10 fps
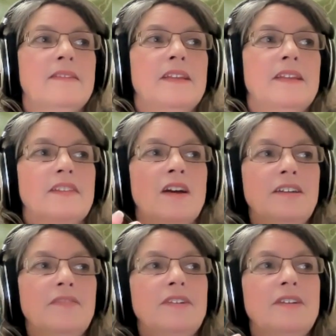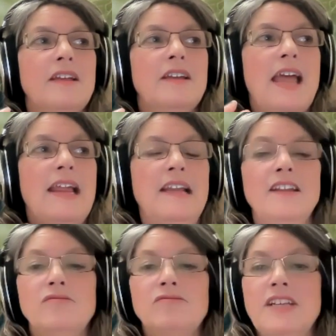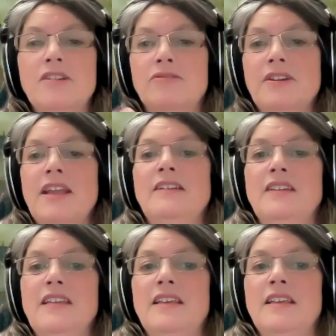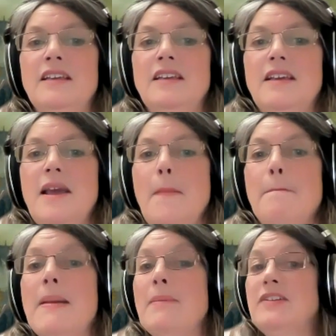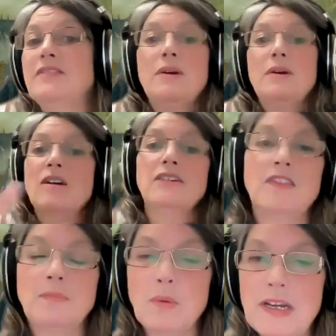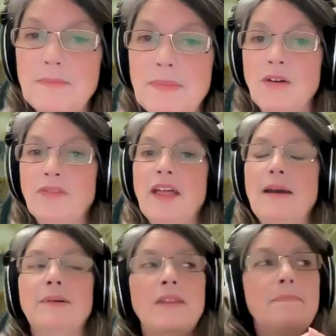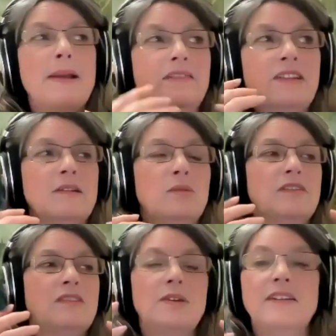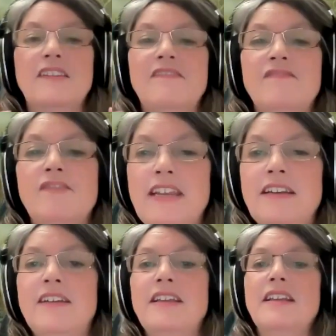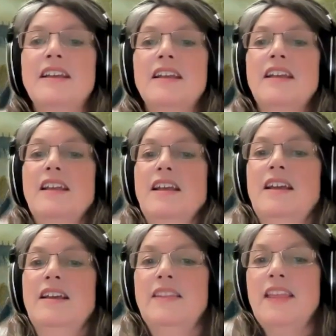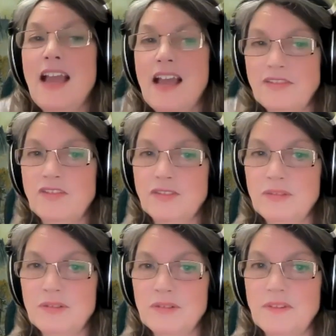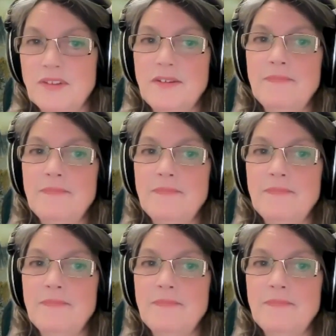it's kind of an alien recreating memories. I won't kind of spoil it beyond that, but basically what it's doing is invading the astronaut,